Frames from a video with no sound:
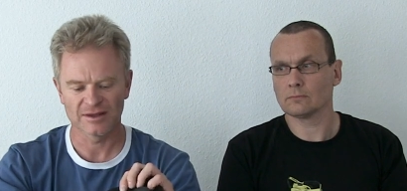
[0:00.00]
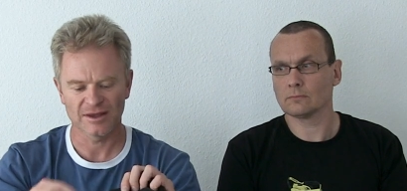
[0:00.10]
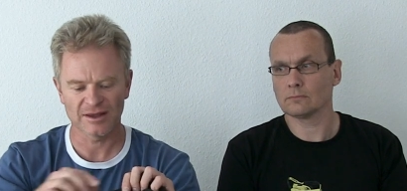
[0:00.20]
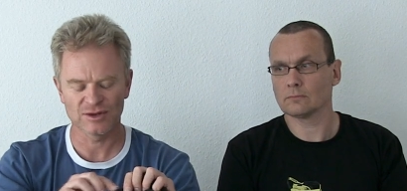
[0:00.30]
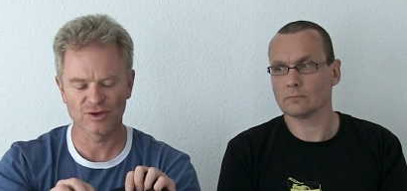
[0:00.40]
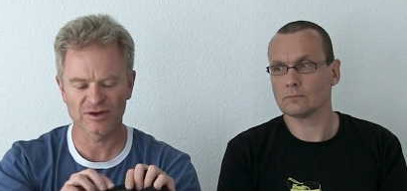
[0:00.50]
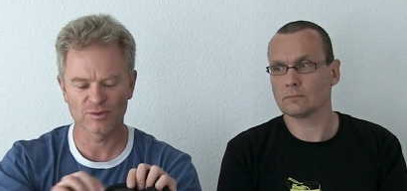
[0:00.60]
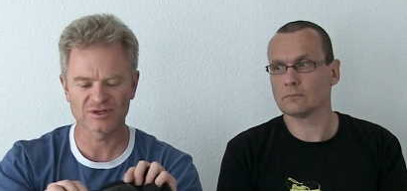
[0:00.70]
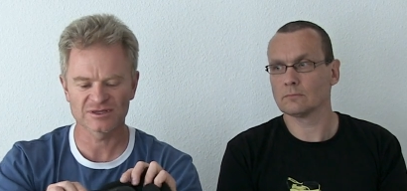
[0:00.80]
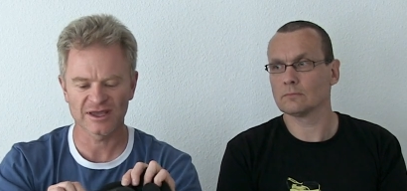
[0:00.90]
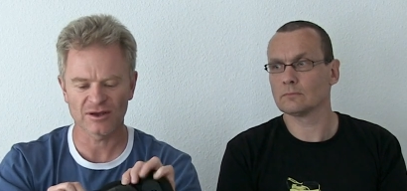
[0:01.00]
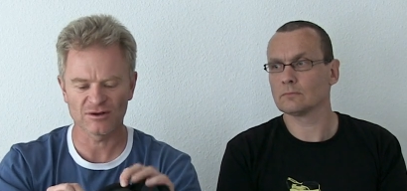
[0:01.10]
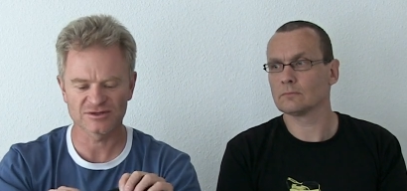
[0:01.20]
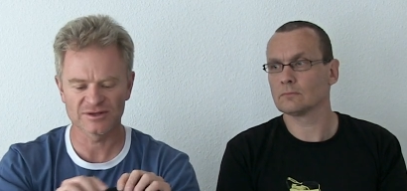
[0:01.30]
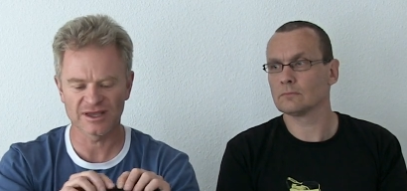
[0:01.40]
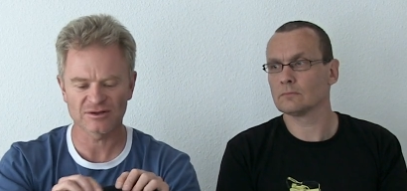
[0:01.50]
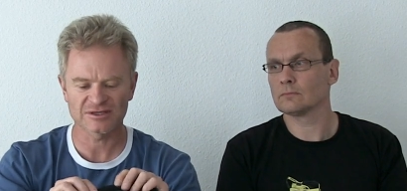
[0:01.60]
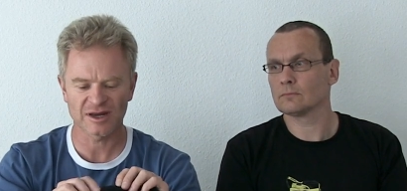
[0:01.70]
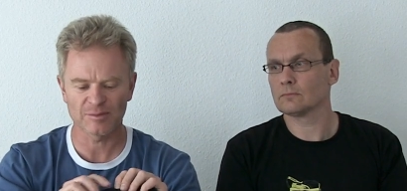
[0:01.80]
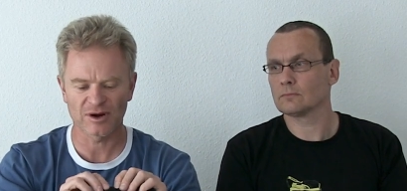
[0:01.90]
Speaker 1: and Jürgen was saying also the
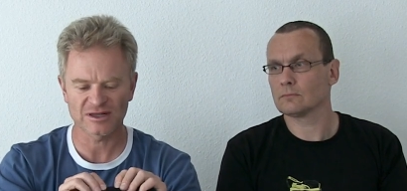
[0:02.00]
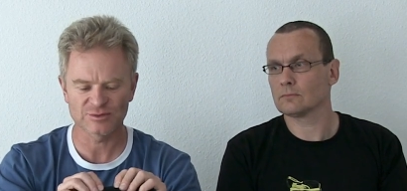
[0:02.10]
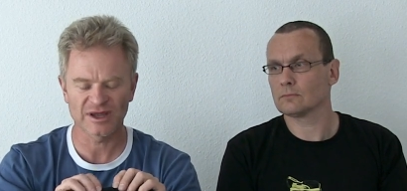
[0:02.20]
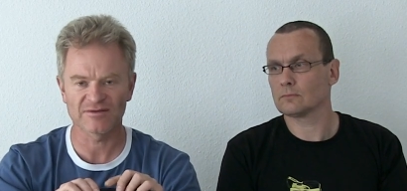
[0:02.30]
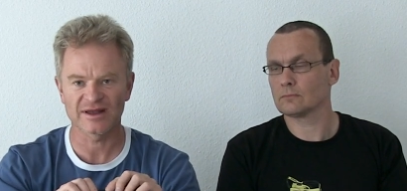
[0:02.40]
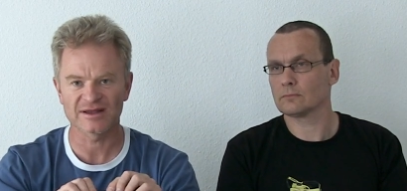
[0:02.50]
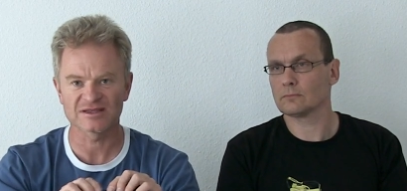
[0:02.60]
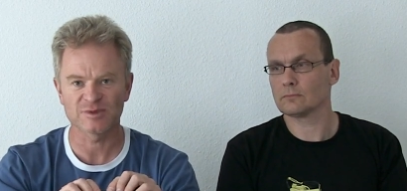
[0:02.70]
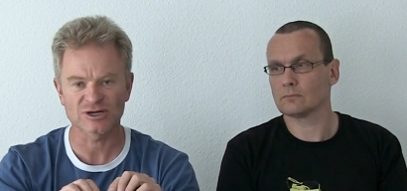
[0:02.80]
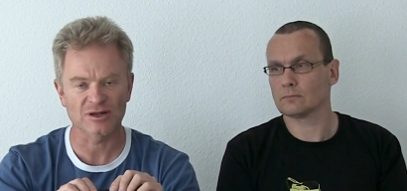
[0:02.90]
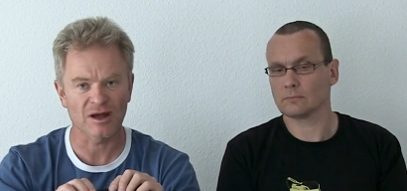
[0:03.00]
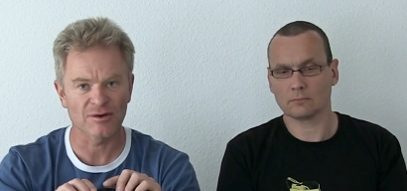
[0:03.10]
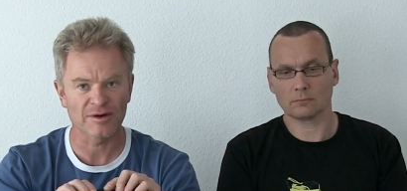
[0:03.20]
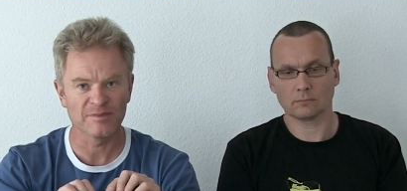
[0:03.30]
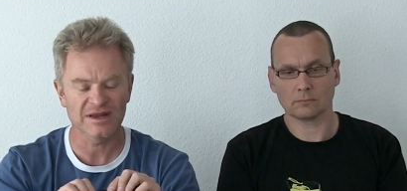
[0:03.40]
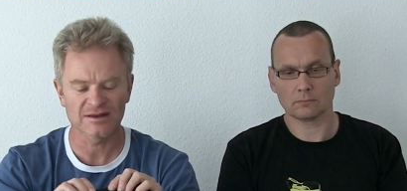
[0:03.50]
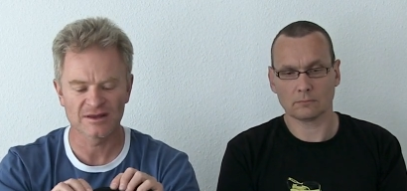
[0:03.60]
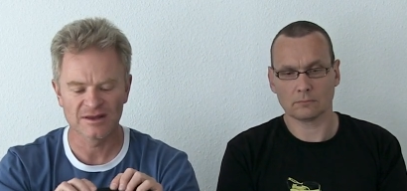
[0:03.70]
outside parts, we have like a special aramid